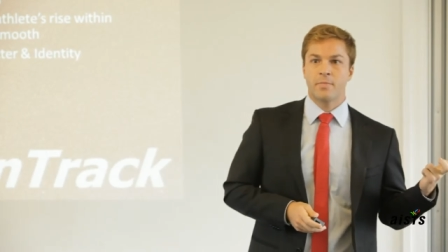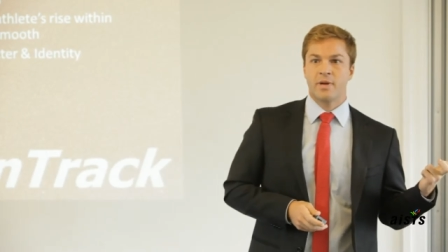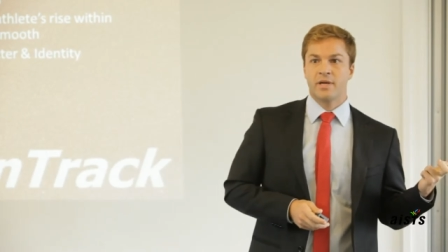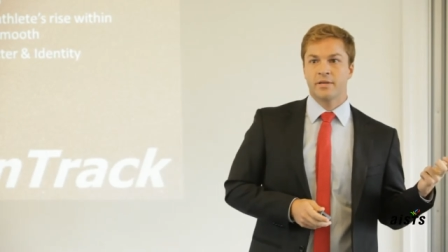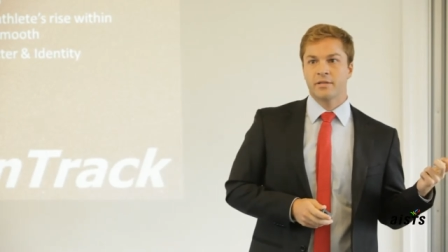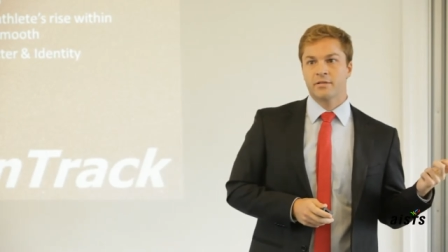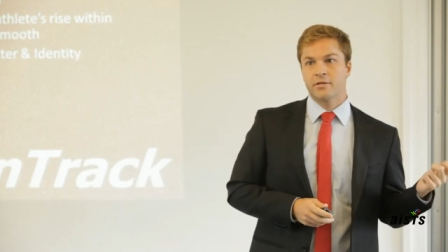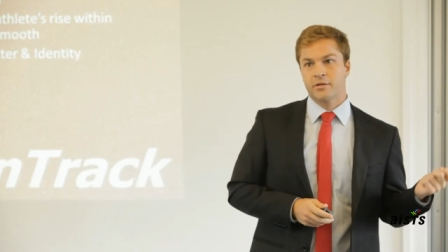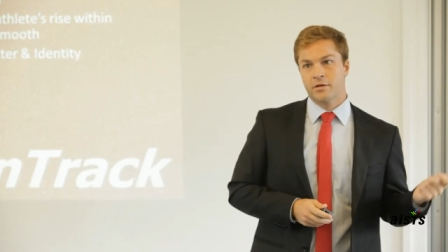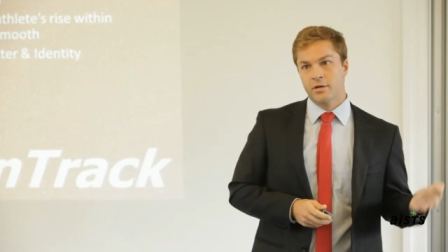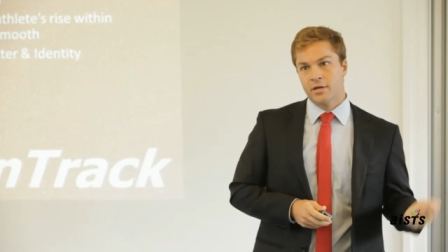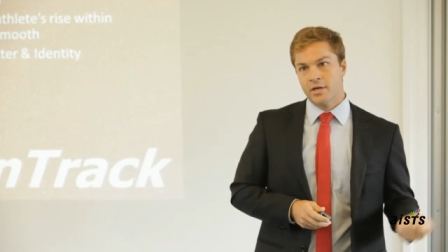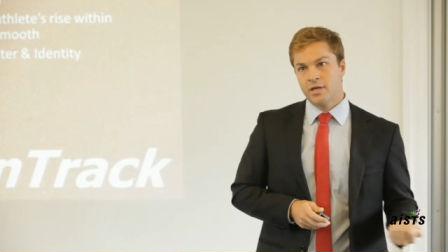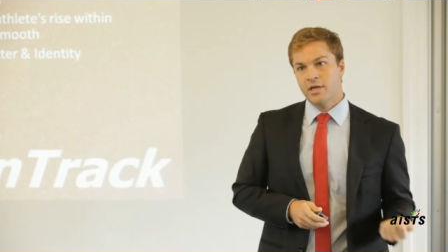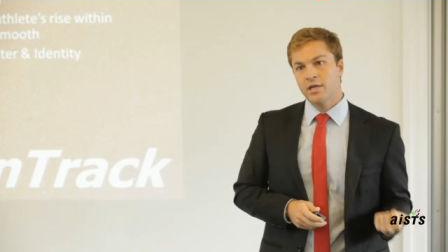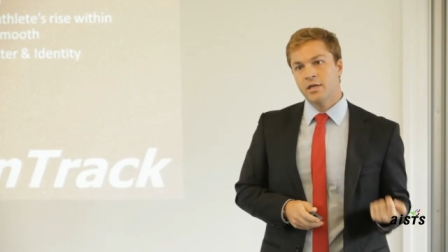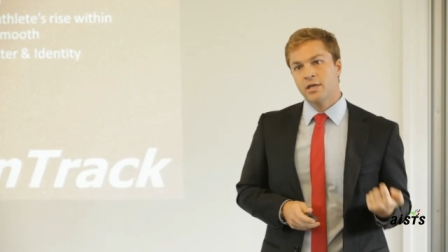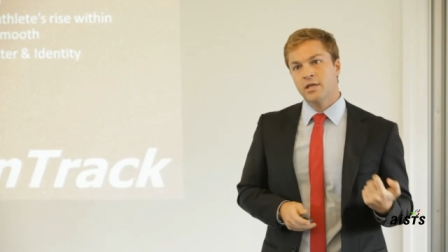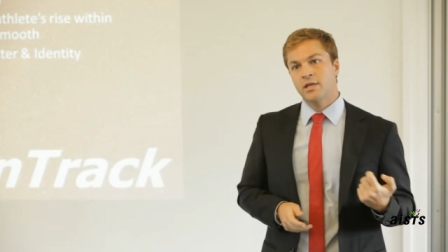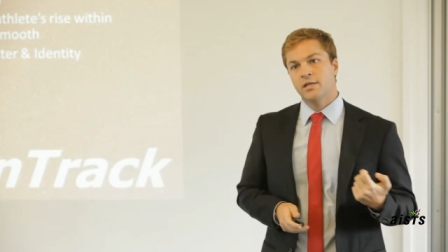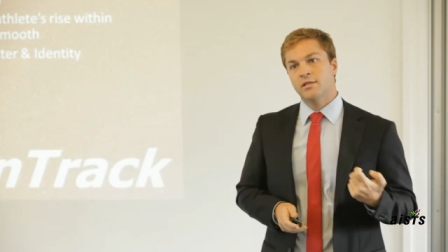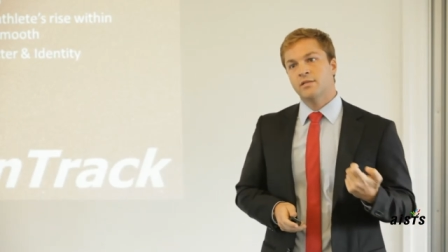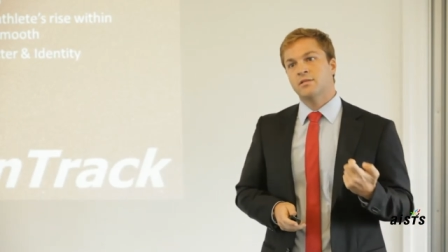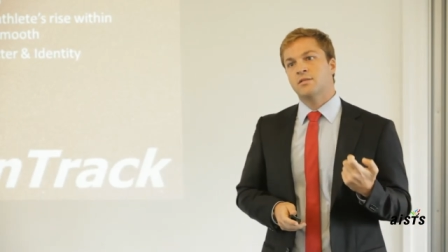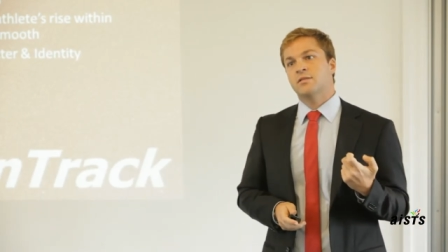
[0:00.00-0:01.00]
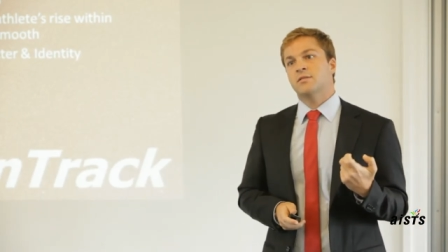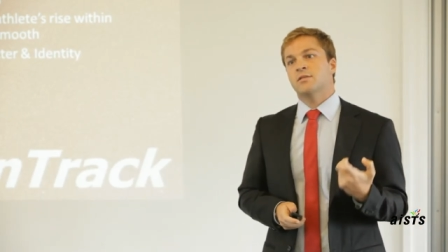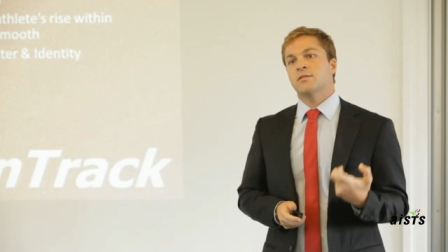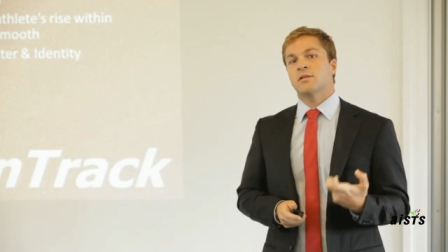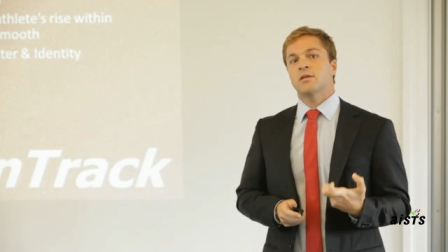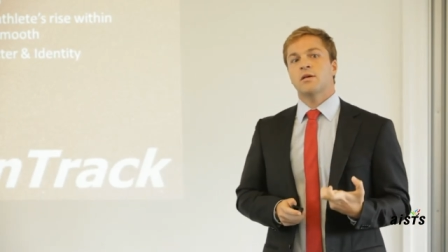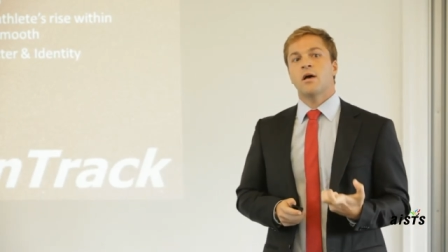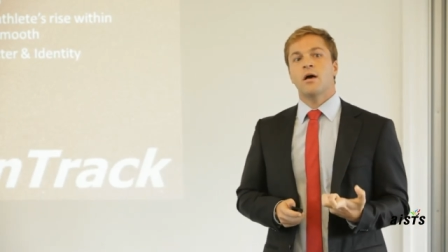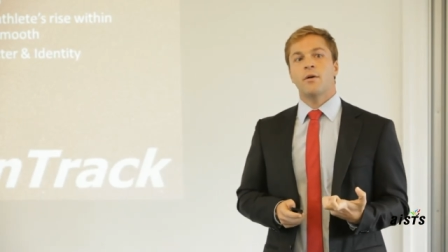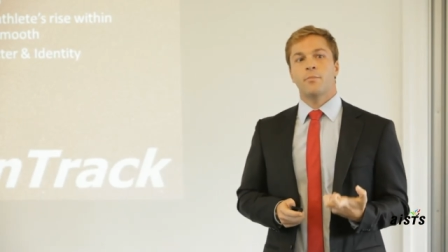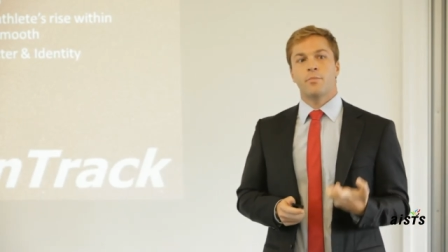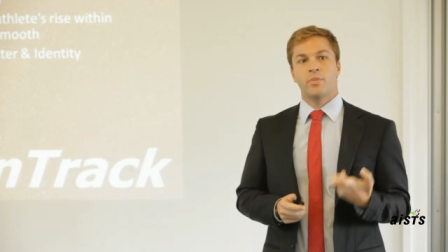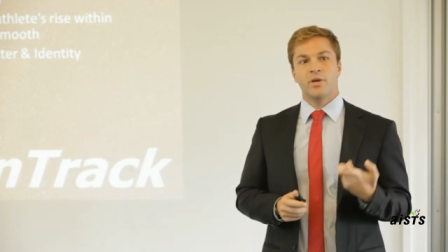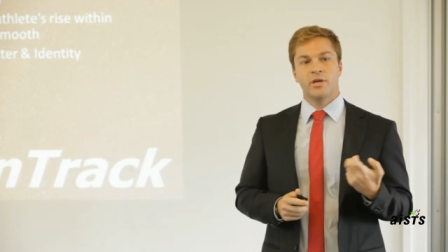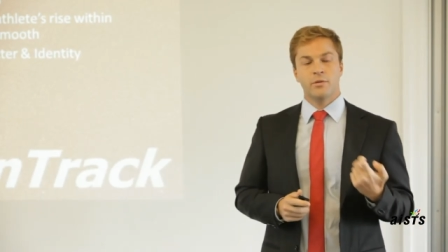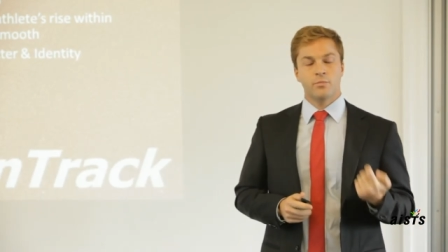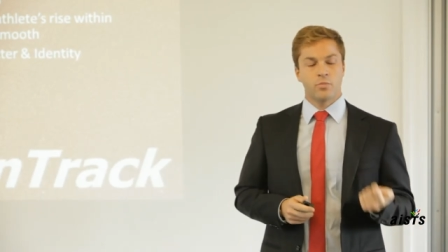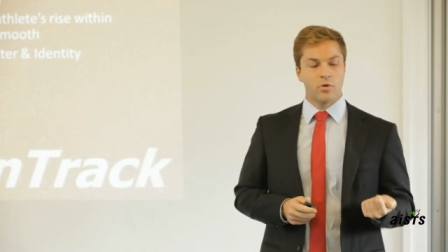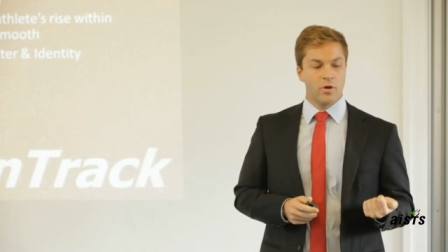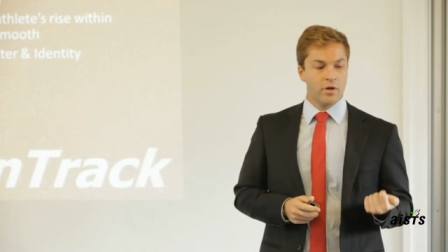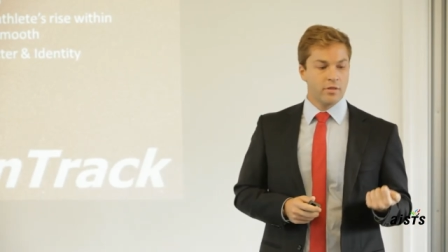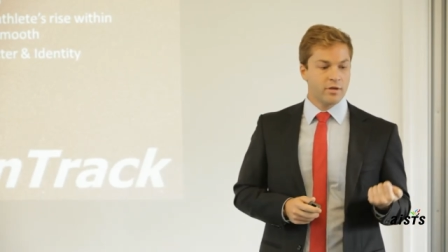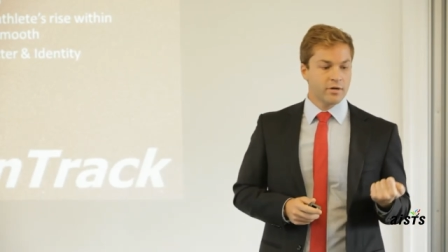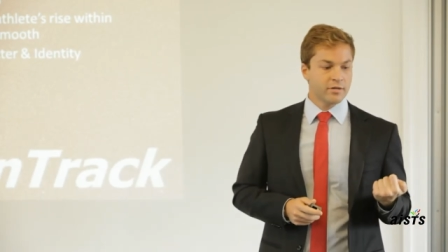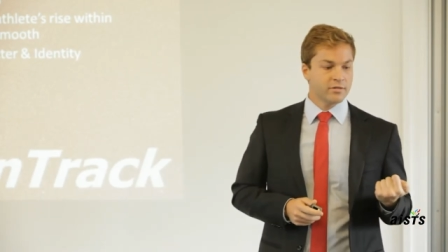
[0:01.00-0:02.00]
mentor. He needs a Big
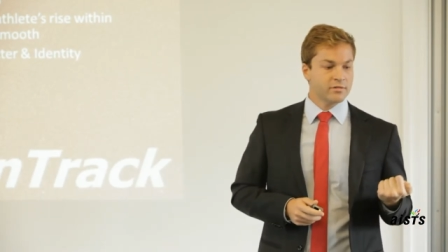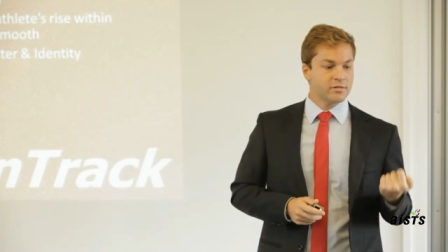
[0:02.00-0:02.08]
Brother,